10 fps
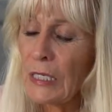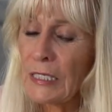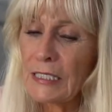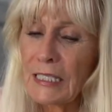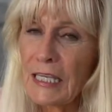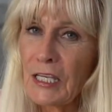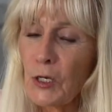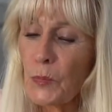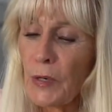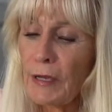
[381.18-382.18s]
Is the
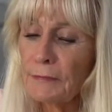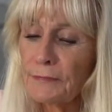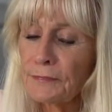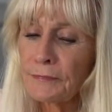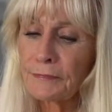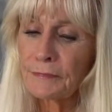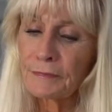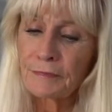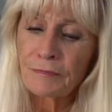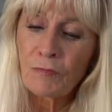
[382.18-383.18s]
keto bread.
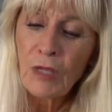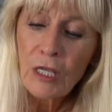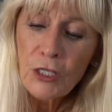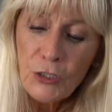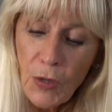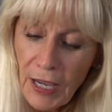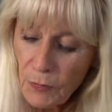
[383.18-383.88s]
So I